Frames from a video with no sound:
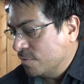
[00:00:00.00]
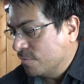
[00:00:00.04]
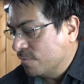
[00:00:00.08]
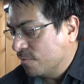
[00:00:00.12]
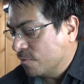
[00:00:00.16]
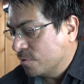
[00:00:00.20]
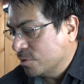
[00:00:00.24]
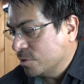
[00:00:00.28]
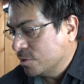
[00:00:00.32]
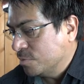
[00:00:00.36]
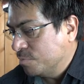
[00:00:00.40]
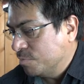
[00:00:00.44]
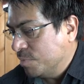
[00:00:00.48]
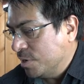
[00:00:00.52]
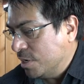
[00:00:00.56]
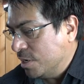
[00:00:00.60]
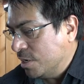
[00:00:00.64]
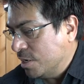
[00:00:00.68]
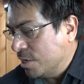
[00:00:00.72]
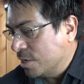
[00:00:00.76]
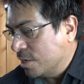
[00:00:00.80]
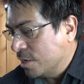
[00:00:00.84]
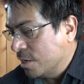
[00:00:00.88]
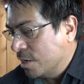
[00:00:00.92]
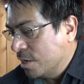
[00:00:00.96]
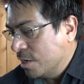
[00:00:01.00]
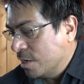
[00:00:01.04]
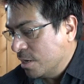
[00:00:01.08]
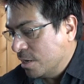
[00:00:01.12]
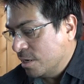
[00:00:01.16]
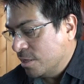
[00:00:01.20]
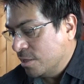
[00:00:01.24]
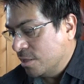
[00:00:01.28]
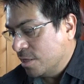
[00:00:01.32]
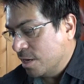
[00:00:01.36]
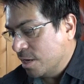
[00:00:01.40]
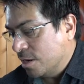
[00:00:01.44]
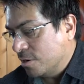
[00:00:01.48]
for speed,
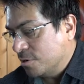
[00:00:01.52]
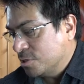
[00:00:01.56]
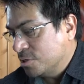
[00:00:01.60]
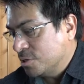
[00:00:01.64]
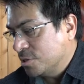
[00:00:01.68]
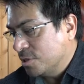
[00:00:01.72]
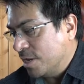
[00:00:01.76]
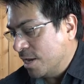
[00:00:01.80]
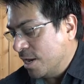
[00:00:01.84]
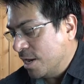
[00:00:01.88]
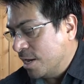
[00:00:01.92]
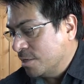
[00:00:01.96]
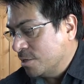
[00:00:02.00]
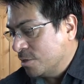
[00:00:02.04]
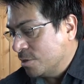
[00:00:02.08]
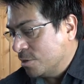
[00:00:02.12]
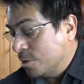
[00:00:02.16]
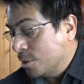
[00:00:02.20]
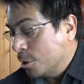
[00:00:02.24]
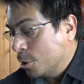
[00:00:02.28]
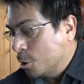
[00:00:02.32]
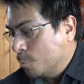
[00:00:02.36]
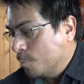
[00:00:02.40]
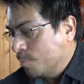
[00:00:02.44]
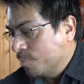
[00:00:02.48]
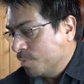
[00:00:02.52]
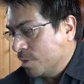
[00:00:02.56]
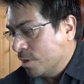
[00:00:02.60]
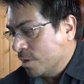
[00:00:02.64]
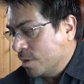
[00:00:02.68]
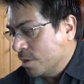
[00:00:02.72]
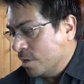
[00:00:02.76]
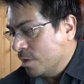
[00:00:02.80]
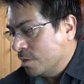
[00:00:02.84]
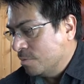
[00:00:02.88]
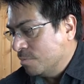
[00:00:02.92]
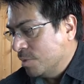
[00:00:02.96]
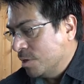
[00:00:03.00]
and they are standard
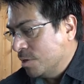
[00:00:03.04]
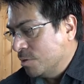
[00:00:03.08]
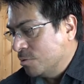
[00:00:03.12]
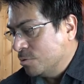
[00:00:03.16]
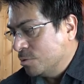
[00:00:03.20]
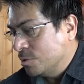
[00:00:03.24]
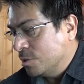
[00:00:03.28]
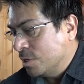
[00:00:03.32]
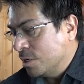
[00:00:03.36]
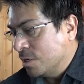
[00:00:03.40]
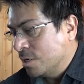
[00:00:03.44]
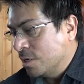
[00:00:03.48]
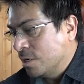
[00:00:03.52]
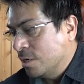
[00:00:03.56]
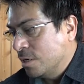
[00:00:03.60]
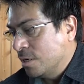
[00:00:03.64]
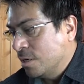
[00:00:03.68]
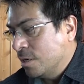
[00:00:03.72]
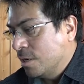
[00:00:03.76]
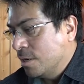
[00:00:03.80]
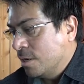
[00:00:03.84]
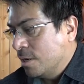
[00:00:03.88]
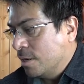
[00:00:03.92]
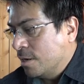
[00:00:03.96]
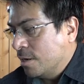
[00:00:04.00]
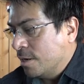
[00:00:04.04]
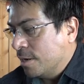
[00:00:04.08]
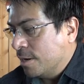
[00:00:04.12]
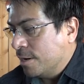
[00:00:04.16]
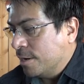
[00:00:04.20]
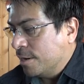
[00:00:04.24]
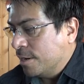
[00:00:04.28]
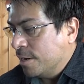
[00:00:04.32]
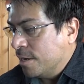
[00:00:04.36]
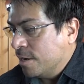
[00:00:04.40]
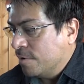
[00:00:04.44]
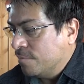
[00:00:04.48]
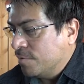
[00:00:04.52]
in music.
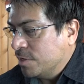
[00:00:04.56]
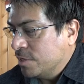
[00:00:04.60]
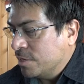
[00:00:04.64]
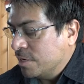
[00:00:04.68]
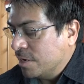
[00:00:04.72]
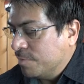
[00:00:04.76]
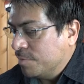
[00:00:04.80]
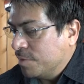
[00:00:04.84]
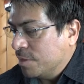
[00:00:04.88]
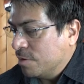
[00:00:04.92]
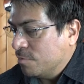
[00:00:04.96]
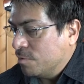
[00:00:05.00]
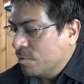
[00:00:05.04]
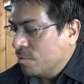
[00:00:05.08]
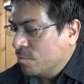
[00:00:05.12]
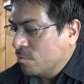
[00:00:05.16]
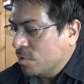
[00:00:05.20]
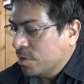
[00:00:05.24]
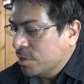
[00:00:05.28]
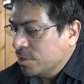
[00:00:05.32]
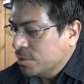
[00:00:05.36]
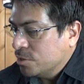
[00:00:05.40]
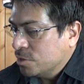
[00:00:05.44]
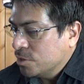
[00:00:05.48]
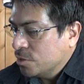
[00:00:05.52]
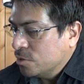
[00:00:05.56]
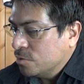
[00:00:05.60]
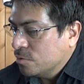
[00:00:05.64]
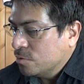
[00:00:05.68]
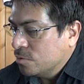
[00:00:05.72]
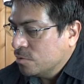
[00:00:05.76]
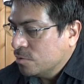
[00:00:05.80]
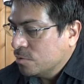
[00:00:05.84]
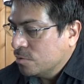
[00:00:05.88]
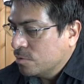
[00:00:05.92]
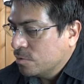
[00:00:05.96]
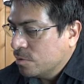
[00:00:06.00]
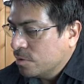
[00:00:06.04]
Every time that we want
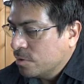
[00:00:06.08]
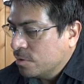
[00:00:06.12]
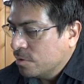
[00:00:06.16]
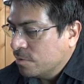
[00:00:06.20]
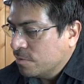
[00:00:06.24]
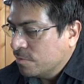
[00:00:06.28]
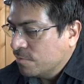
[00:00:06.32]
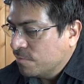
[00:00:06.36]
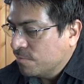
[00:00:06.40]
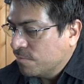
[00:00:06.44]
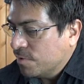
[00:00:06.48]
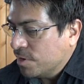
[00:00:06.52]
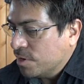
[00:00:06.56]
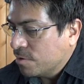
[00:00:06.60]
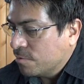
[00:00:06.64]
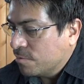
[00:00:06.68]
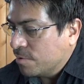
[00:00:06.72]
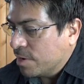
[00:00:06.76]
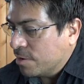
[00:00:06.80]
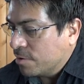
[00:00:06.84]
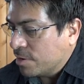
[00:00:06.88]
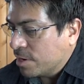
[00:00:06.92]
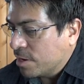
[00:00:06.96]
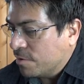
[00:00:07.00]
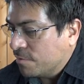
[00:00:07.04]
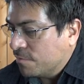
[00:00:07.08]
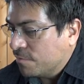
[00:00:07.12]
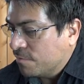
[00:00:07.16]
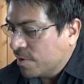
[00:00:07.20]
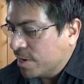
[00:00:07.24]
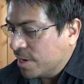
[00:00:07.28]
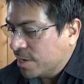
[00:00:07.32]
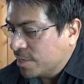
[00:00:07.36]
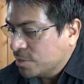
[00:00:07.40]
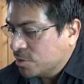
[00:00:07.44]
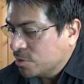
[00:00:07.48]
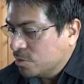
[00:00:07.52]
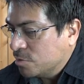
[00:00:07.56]
to figure out how
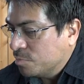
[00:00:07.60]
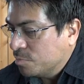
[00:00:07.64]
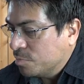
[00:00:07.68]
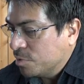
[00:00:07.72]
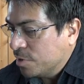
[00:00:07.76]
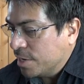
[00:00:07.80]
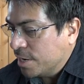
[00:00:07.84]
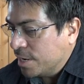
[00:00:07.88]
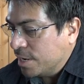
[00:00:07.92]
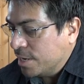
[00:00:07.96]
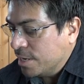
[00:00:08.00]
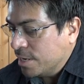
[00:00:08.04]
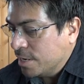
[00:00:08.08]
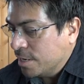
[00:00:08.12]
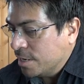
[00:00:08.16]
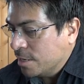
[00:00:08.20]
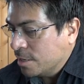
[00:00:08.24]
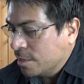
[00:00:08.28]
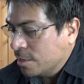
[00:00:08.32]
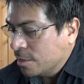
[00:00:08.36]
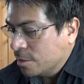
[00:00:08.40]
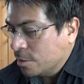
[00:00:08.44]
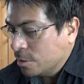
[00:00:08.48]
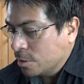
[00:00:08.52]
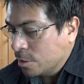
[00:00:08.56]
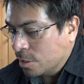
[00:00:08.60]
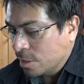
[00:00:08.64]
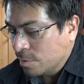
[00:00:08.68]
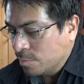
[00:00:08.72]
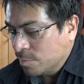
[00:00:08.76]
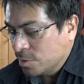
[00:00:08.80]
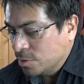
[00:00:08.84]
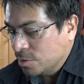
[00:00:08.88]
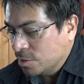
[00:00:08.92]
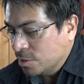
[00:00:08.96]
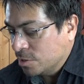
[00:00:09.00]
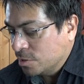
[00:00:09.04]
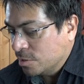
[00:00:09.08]
fast to play a
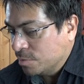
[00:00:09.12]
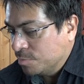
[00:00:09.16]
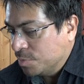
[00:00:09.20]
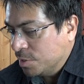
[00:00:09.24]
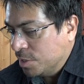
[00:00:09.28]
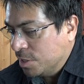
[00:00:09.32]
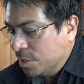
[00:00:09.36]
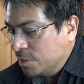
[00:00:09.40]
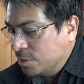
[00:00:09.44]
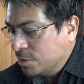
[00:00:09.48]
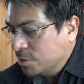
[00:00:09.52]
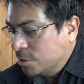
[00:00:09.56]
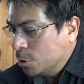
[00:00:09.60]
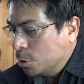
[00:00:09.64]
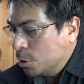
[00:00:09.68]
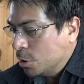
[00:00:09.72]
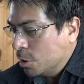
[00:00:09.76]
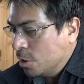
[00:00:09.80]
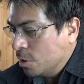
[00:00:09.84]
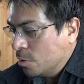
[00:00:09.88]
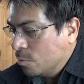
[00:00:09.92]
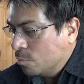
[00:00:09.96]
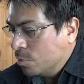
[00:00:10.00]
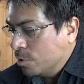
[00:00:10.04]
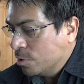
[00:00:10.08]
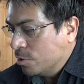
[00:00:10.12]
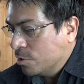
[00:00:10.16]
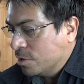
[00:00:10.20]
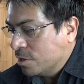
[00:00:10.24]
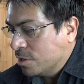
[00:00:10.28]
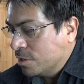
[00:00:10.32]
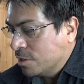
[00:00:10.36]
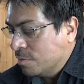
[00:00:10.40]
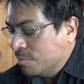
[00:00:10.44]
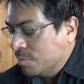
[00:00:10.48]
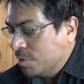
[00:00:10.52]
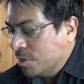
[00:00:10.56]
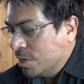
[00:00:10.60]
musical piece, we look
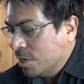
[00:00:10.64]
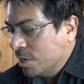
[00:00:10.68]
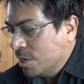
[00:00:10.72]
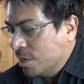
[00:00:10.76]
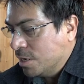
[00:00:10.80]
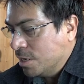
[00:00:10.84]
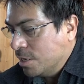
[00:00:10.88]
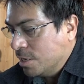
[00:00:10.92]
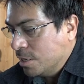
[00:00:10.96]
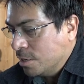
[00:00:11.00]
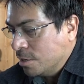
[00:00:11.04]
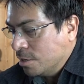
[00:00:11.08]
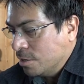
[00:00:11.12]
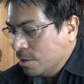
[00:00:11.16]
at the beginning